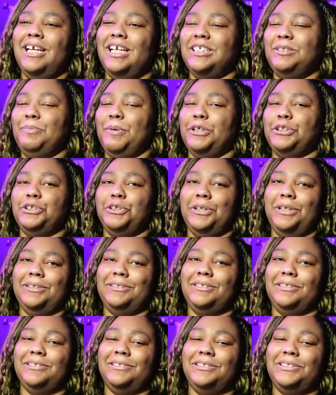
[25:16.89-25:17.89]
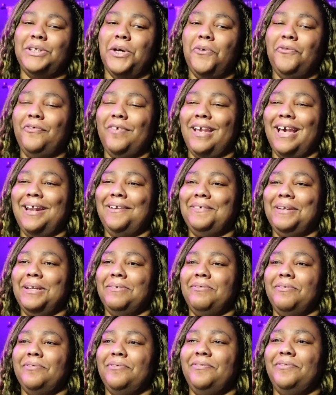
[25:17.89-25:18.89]
especially to Sophie, I don't
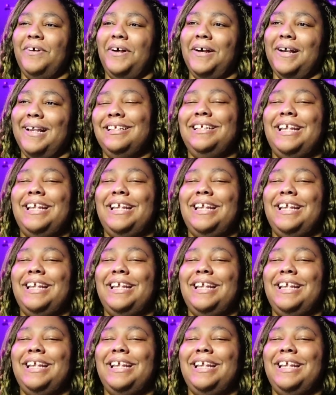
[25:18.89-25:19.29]
give a fuck.